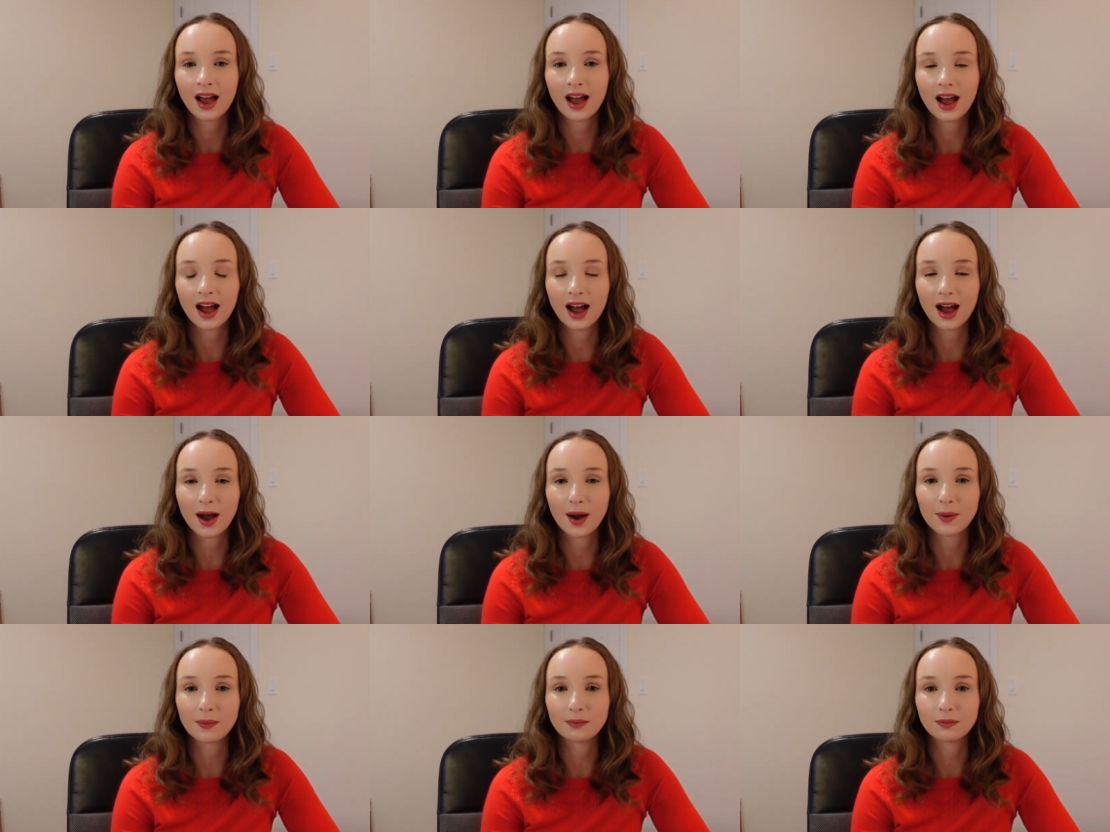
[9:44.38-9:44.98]

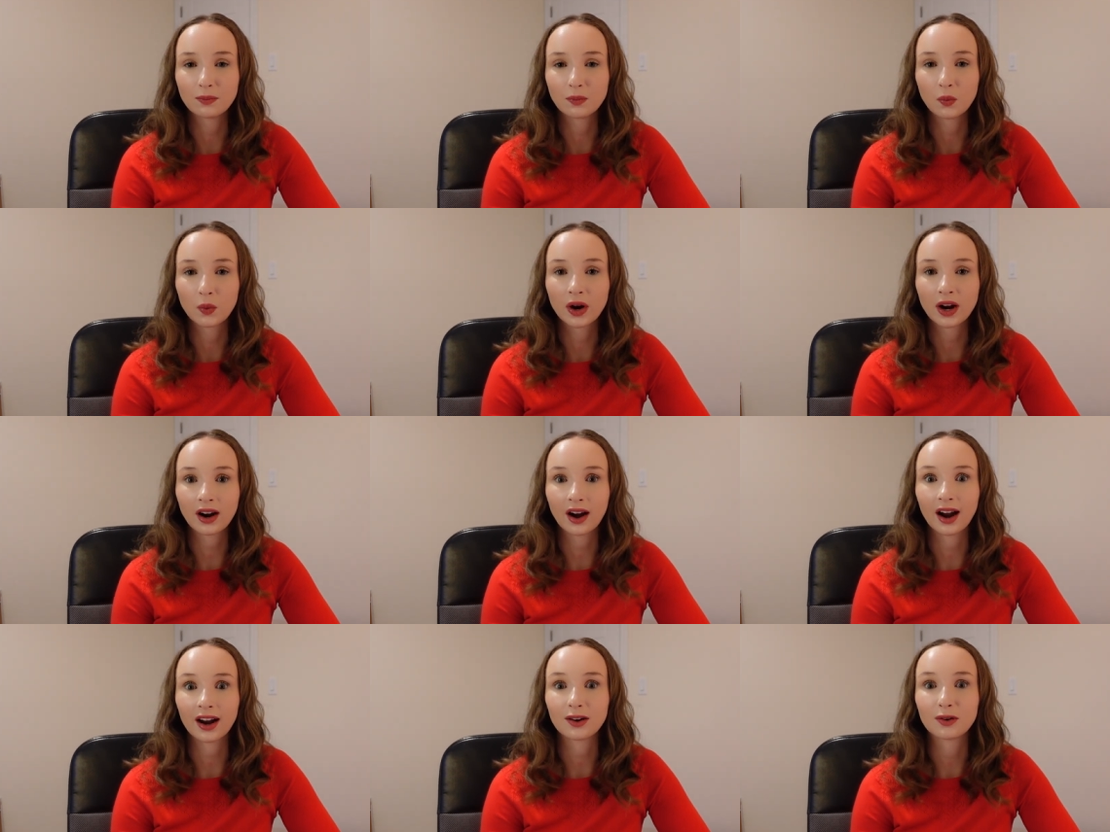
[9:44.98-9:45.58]
um,
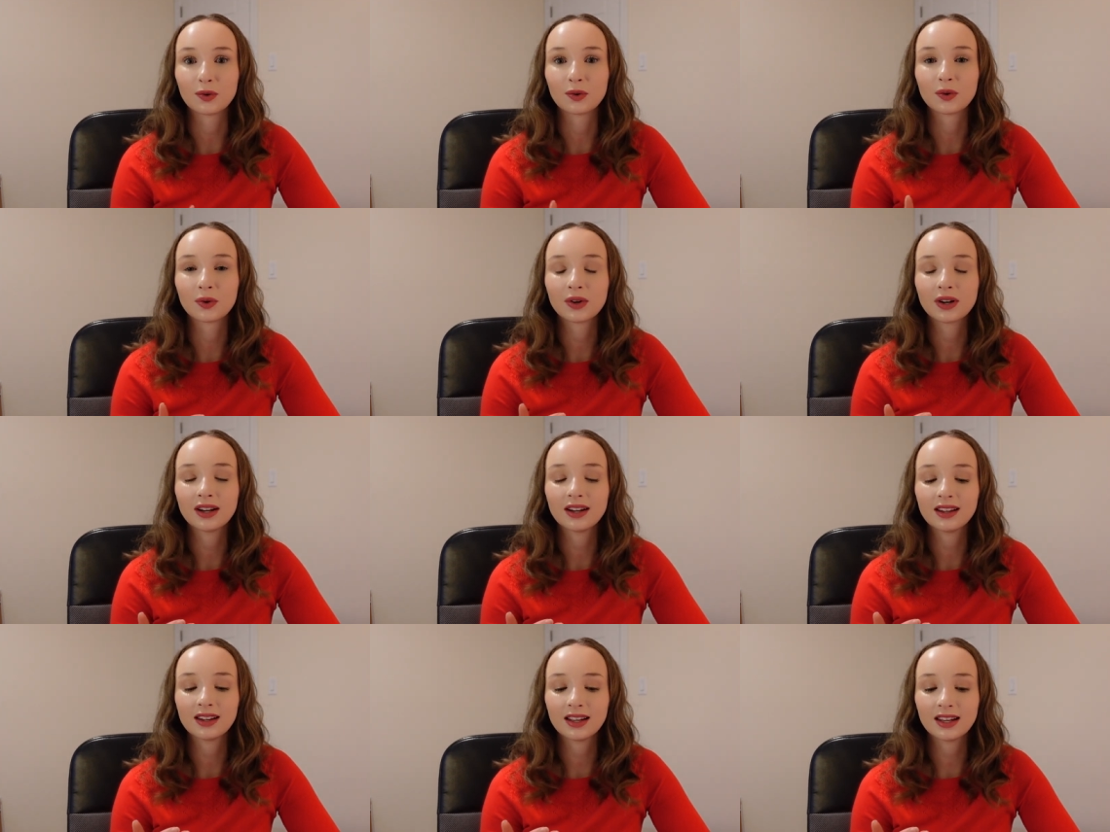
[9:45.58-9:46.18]
where I
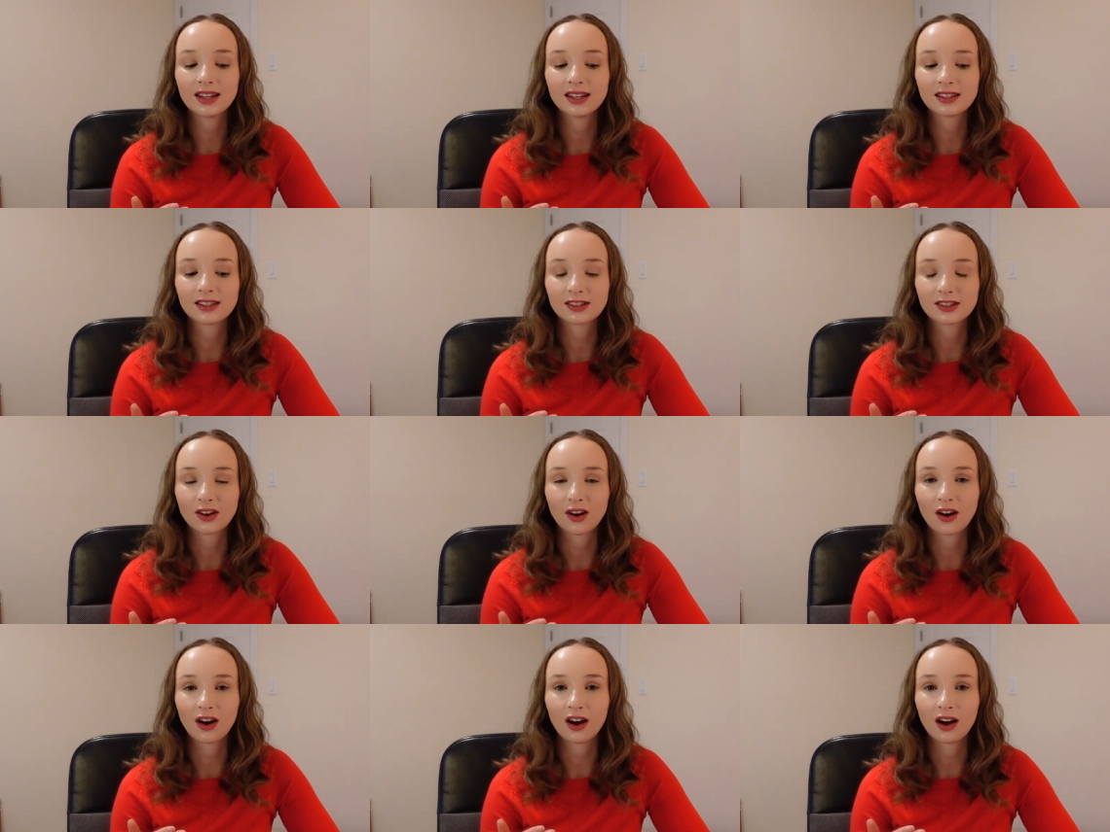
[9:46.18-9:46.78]
really
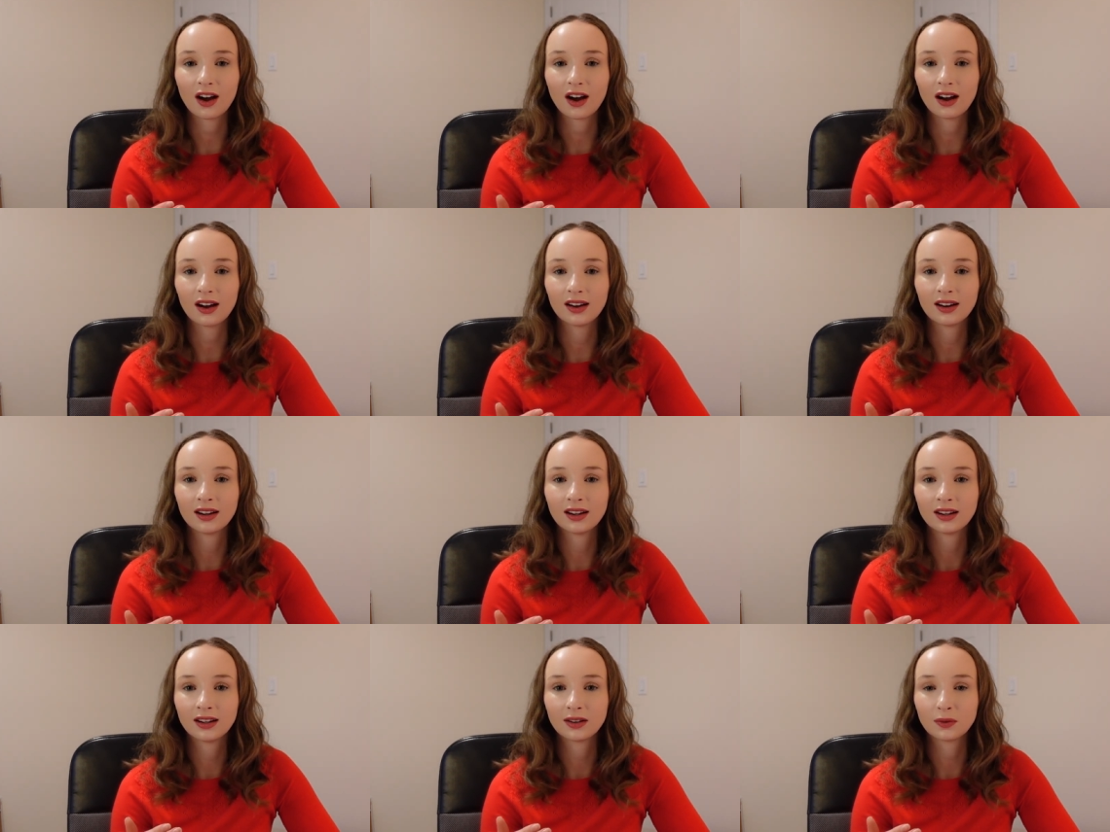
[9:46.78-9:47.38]
saw
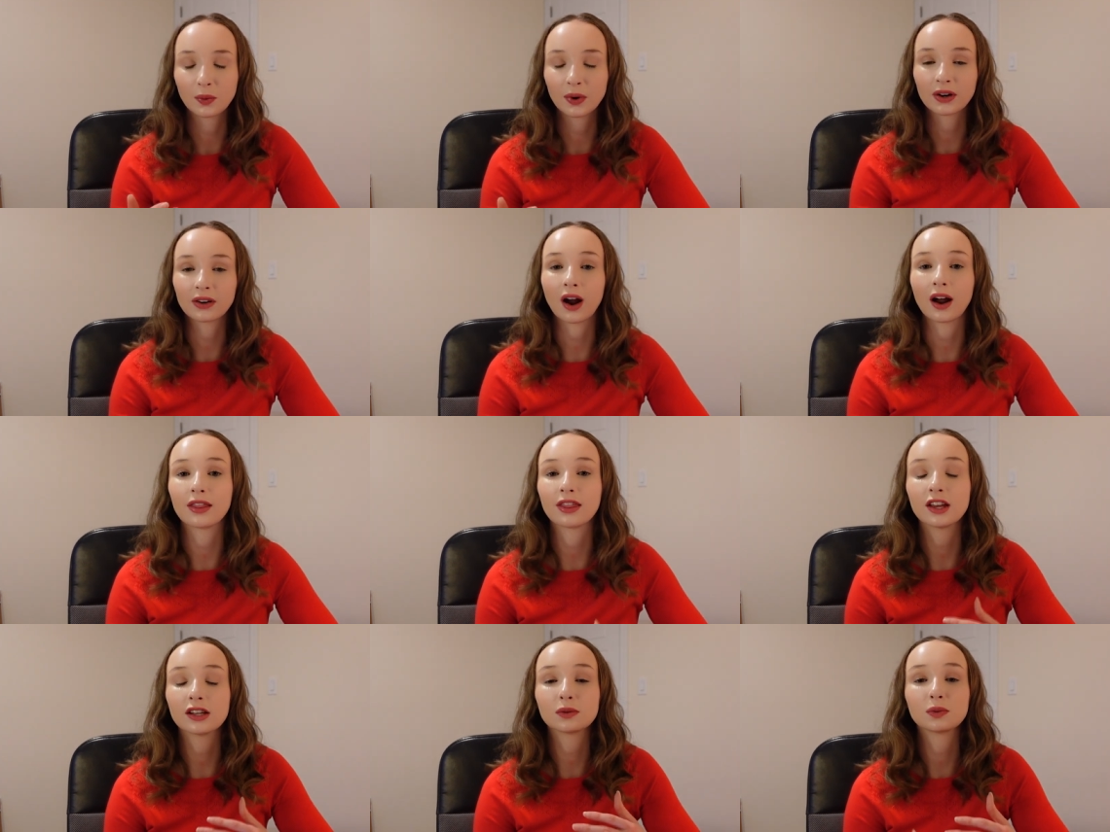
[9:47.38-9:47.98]

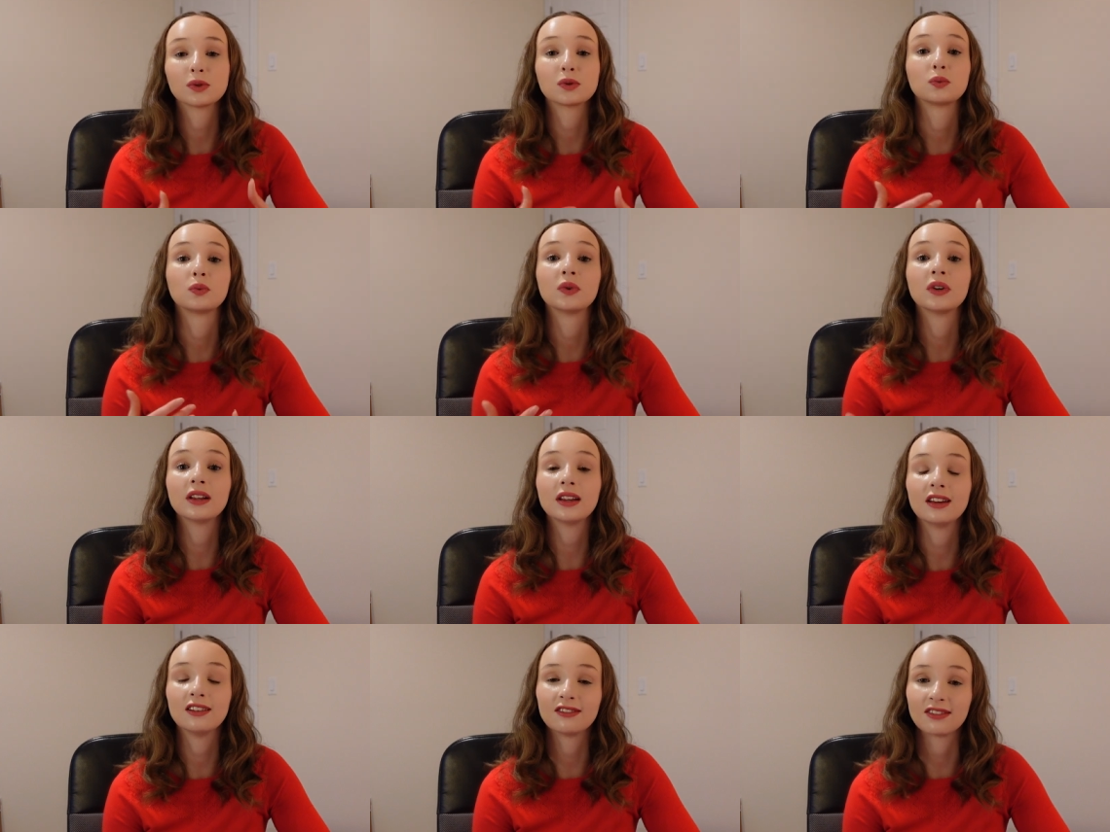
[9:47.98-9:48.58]
where this was
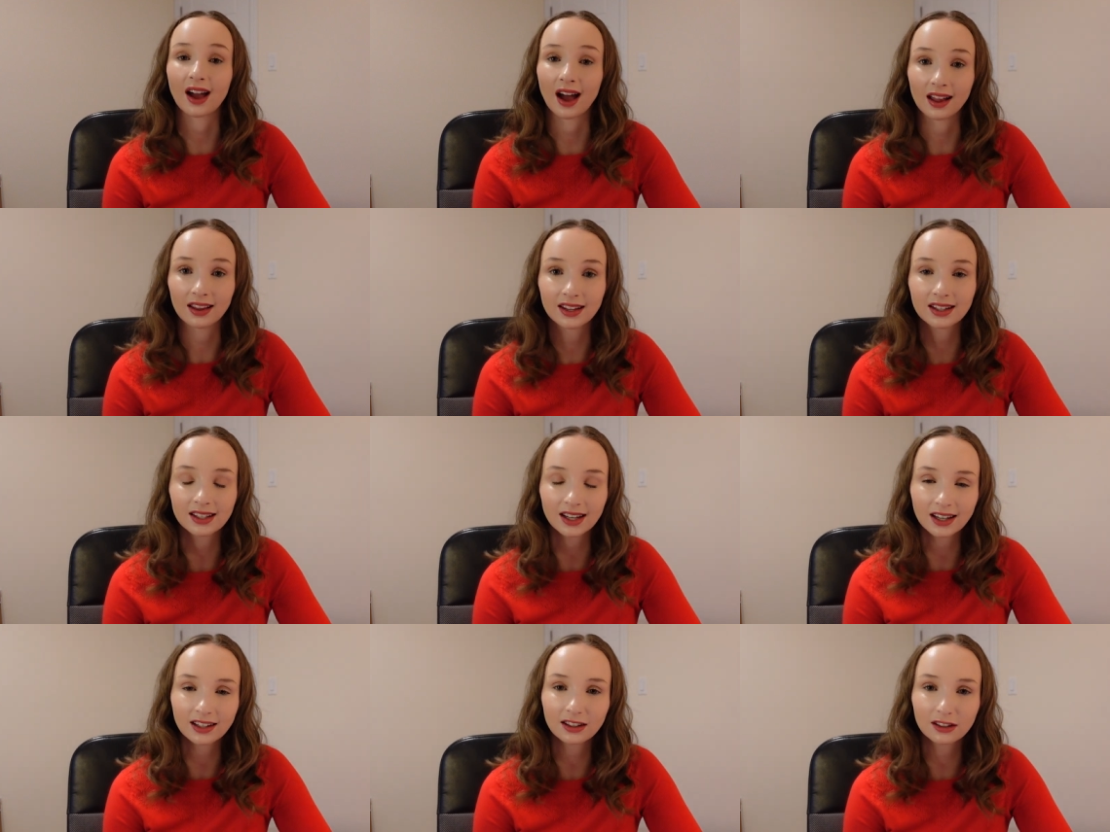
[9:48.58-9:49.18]
really
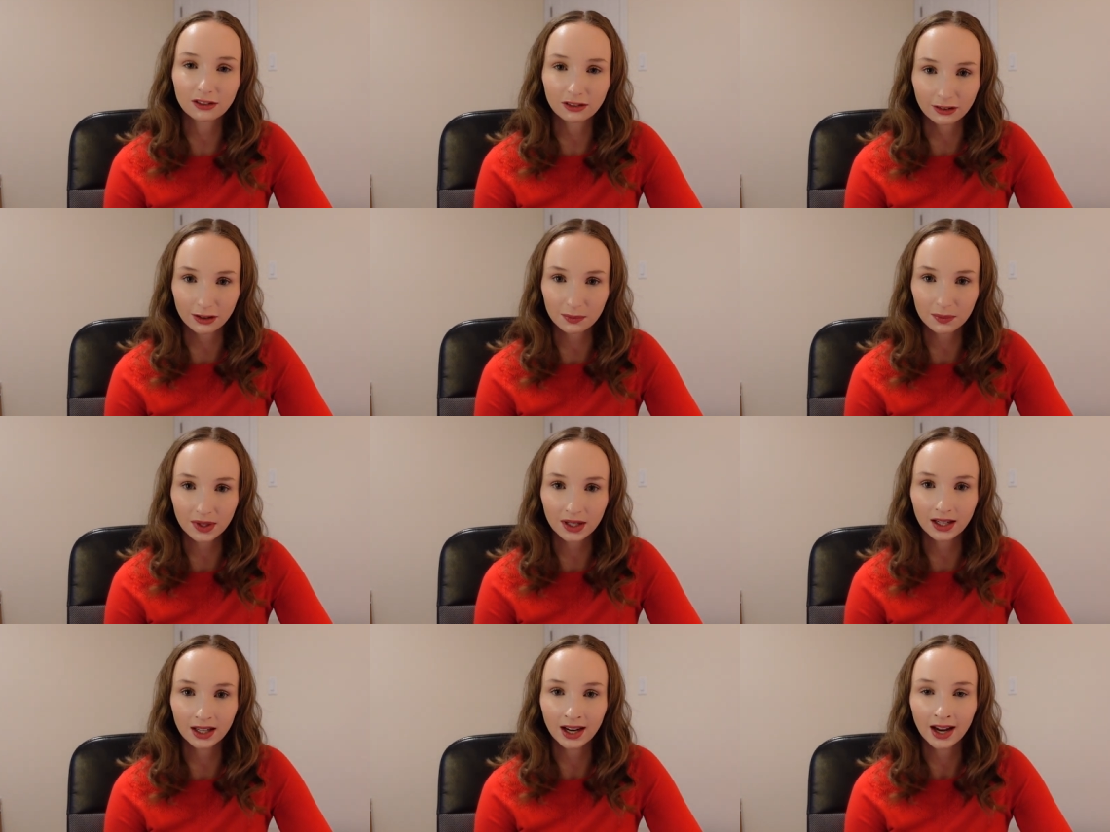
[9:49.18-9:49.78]
validated for
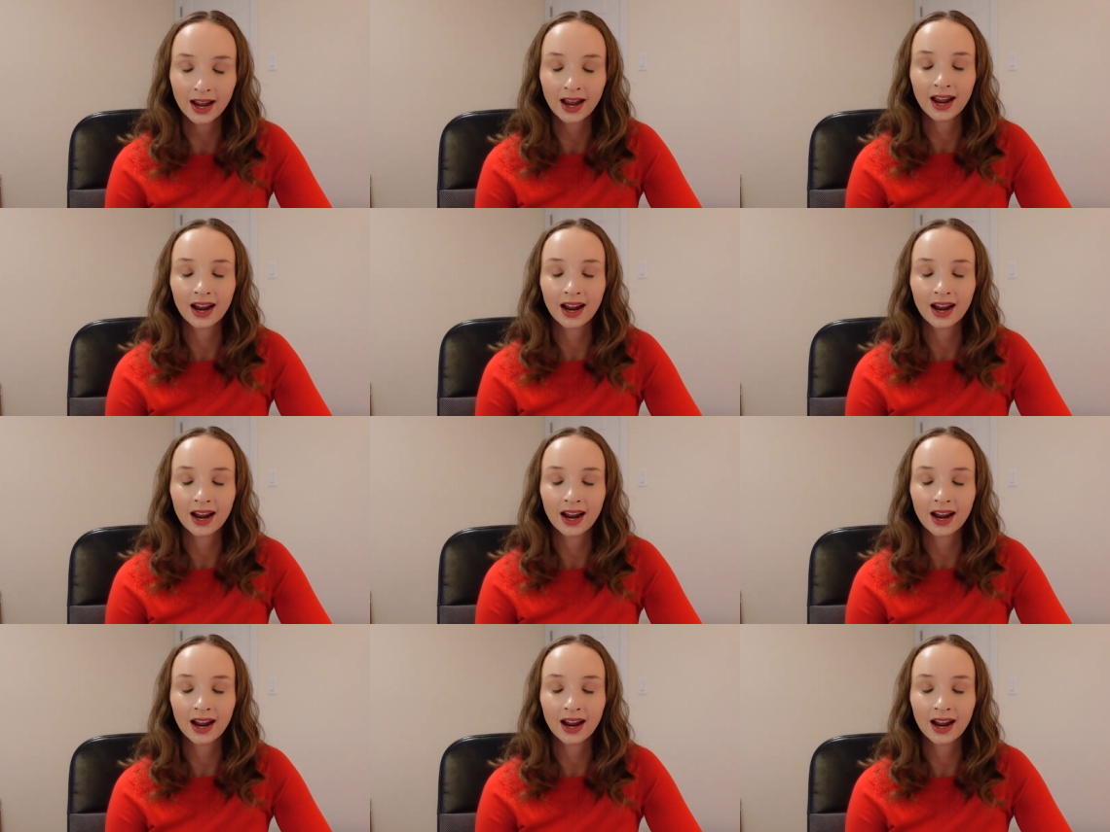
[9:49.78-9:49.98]
me